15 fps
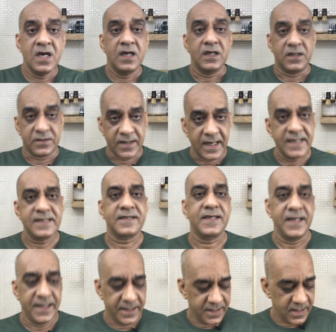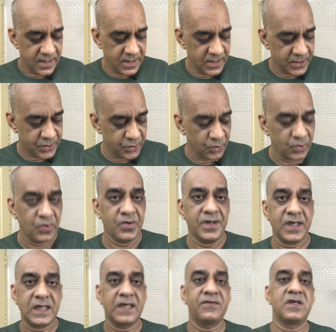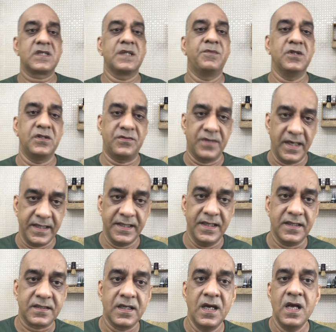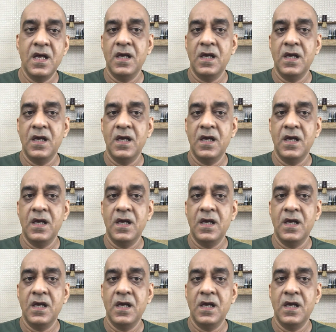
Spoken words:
dry skin to recover some of the dryness.